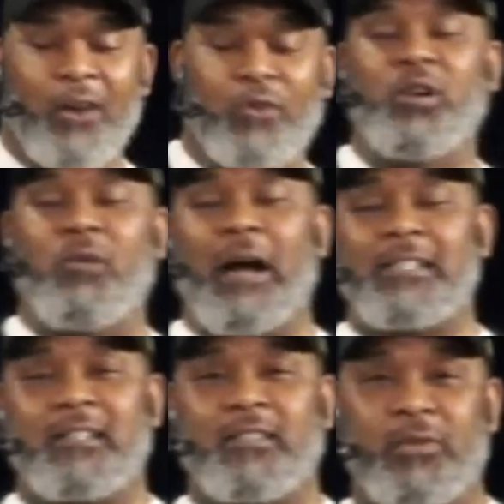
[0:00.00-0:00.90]
grew up
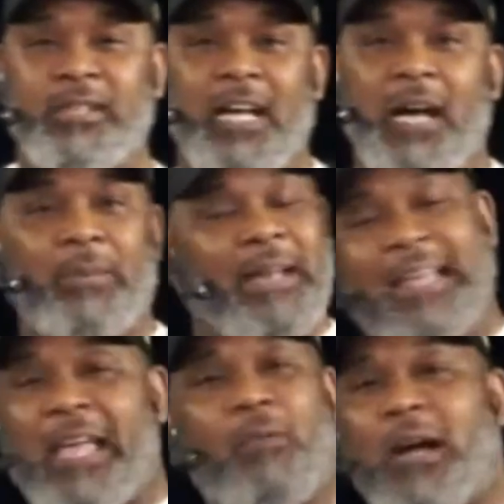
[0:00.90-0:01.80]
watching Three's Company. I
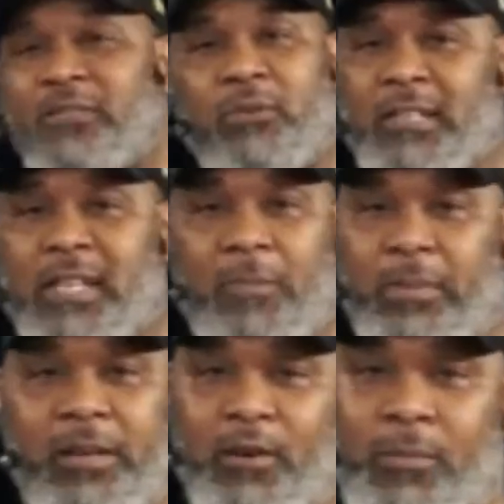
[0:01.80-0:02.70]
can't watch Three's
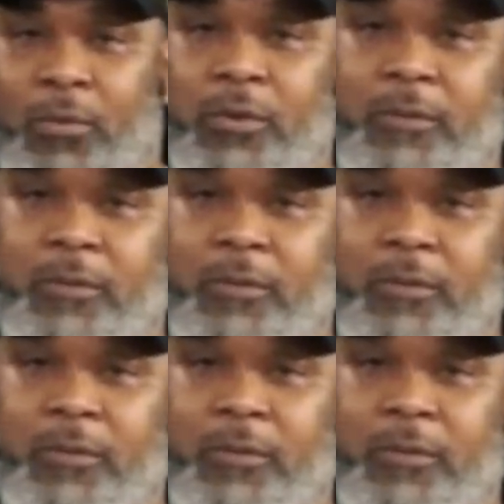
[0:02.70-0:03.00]
Company no more